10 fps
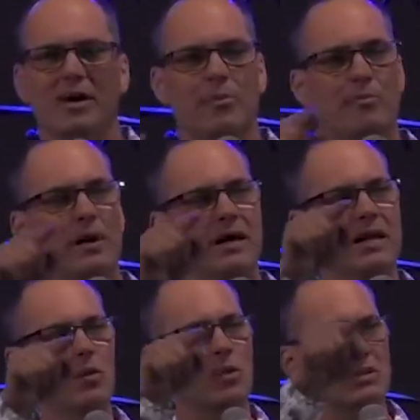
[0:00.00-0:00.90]
But
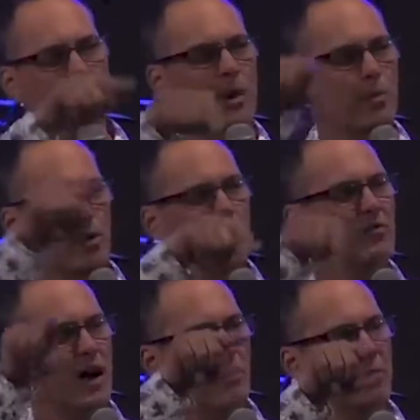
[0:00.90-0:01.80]
it wasn't my
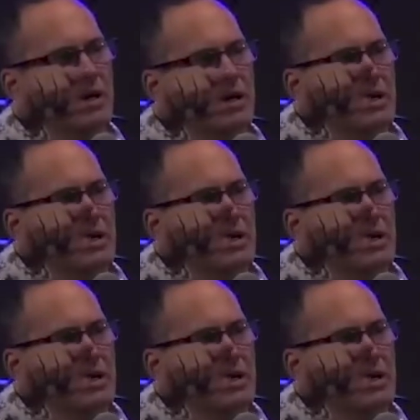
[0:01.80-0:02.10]
profile pic.